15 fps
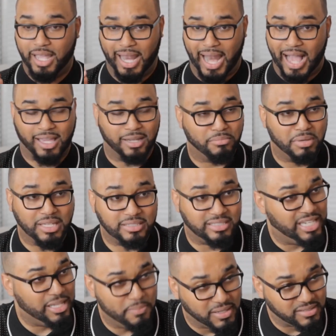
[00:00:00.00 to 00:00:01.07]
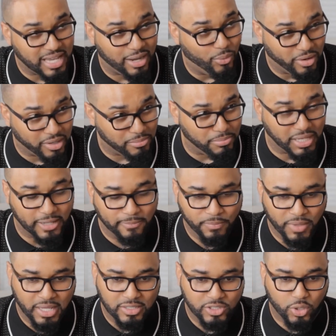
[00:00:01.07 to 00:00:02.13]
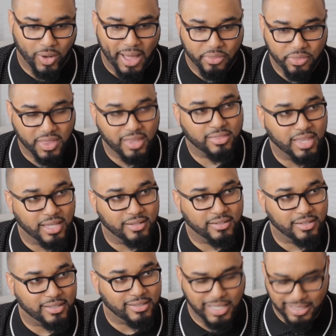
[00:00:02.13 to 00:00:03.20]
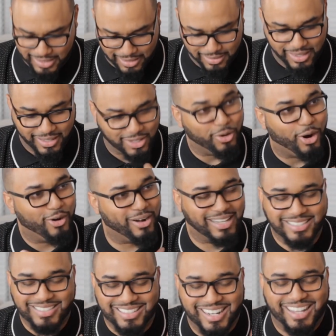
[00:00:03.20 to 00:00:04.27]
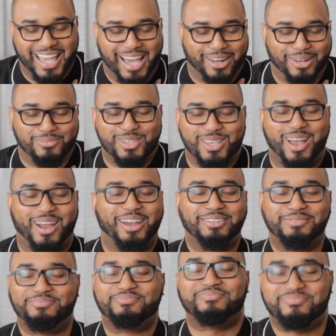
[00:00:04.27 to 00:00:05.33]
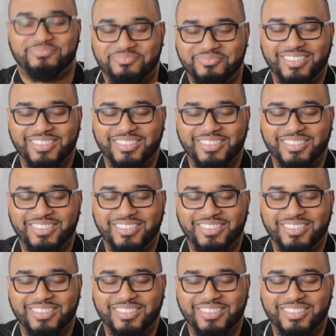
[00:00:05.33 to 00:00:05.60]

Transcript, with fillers: and I can be as deep Listen, as I want to be. So put on I that voice that, that, you just put on. you heard it snuck out. I'm sorry. I